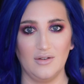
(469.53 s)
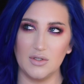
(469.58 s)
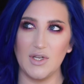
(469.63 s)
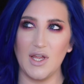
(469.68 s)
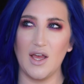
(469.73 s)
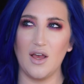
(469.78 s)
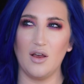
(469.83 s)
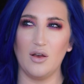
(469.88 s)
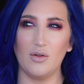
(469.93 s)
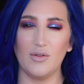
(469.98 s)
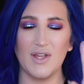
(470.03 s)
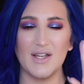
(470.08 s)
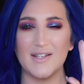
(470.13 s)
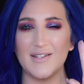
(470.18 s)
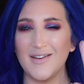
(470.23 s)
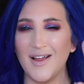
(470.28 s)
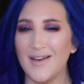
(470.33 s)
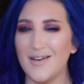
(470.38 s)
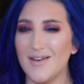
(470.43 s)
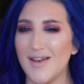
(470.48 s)
Now,
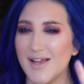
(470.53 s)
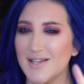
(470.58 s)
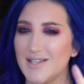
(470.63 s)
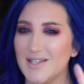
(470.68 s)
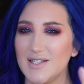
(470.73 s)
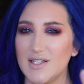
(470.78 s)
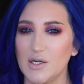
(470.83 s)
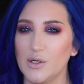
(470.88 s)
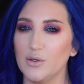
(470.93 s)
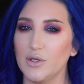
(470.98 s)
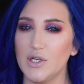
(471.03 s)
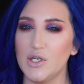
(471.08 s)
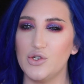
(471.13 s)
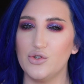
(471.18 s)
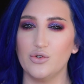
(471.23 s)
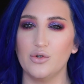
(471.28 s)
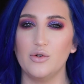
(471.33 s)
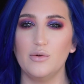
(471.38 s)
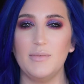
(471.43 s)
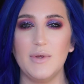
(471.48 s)
that's not necessarily
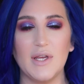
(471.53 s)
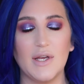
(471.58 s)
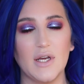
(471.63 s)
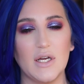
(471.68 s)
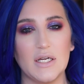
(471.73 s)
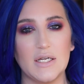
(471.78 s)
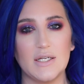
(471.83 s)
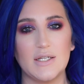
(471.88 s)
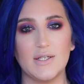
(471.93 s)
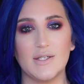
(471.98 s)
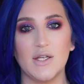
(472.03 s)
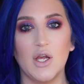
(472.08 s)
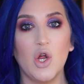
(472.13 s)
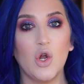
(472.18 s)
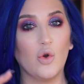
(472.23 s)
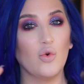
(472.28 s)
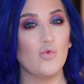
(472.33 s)
true because